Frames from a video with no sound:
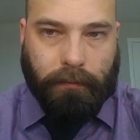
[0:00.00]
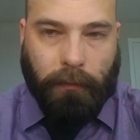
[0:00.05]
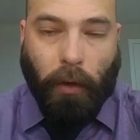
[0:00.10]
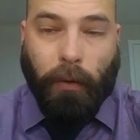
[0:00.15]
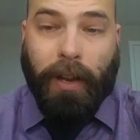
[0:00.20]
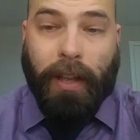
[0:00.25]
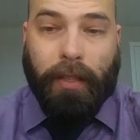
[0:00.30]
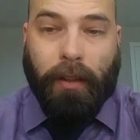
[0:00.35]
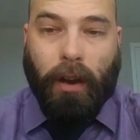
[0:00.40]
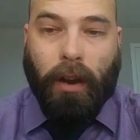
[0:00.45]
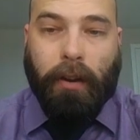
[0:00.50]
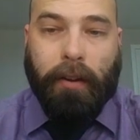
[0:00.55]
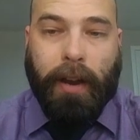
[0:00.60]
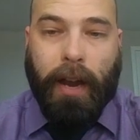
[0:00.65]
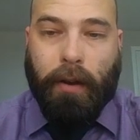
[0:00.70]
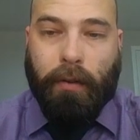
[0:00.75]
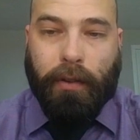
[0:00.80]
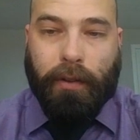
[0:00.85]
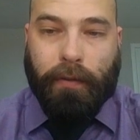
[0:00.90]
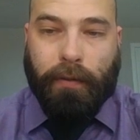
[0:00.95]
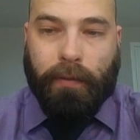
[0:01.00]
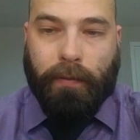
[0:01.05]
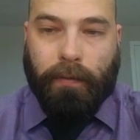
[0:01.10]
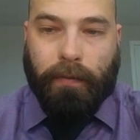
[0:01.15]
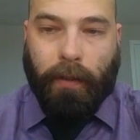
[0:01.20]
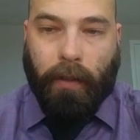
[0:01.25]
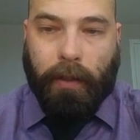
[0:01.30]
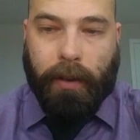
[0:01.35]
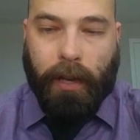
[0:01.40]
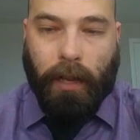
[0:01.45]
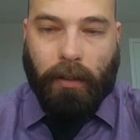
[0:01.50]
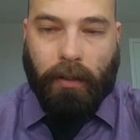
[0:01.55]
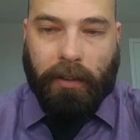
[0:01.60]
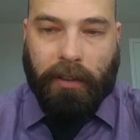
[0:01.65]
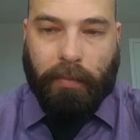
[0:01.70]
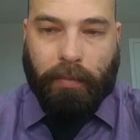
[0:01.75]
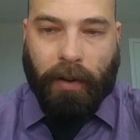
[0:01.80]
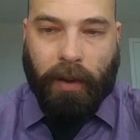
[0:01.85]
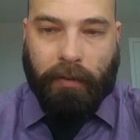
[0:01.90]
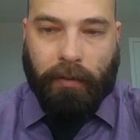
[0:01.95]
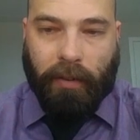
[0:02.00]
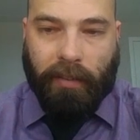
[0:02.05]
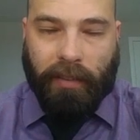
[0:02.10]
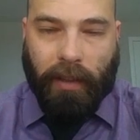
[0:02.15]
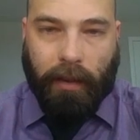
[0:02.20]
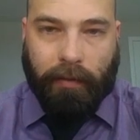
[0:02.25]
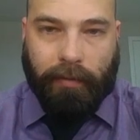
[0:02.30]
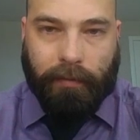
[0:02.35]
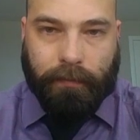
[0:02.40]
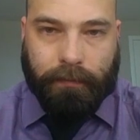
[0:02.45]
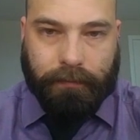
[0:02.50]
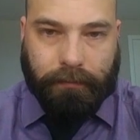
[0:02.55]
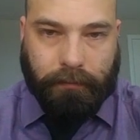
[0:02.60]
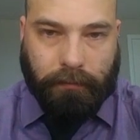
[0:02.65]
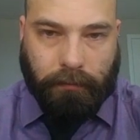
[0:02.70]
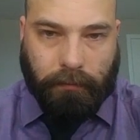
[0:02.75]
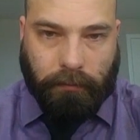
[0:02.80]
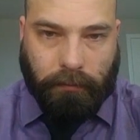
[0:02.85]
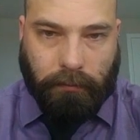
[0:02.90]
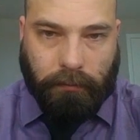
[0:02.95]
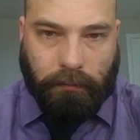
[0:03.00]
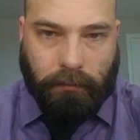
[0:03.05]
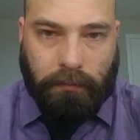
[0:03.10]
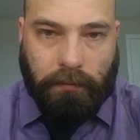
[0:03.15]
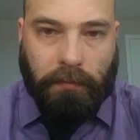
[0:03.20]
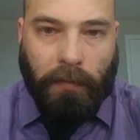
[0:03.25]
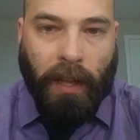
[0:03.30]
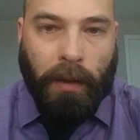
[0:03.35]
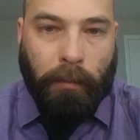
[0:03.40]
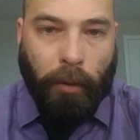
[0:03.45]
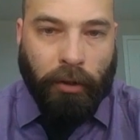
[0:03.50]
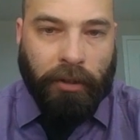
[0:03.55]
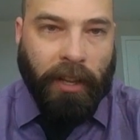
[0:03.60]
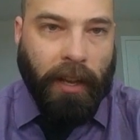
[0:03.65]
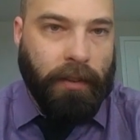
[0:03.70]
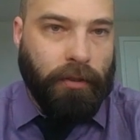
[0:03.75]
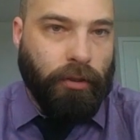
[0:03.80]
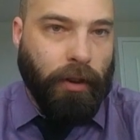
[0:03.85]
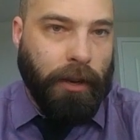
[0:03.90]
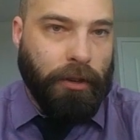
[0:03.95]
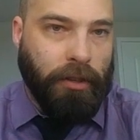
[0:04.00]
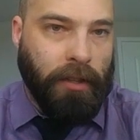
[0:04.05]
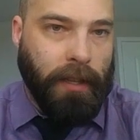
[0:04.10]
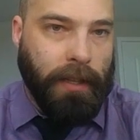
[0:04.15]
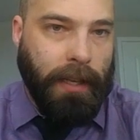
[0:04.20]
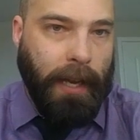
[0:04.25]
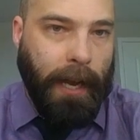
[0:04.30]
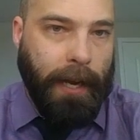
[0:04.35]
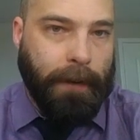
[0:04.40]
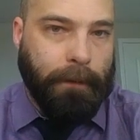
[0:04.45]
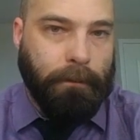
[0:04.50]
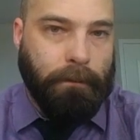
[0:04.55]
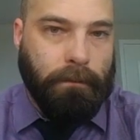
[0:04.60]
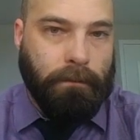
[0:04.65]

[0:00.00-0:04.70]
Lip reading: Oh yeah, our heir has fallen ill. Let's pray for his life. Mosaic has tragically died.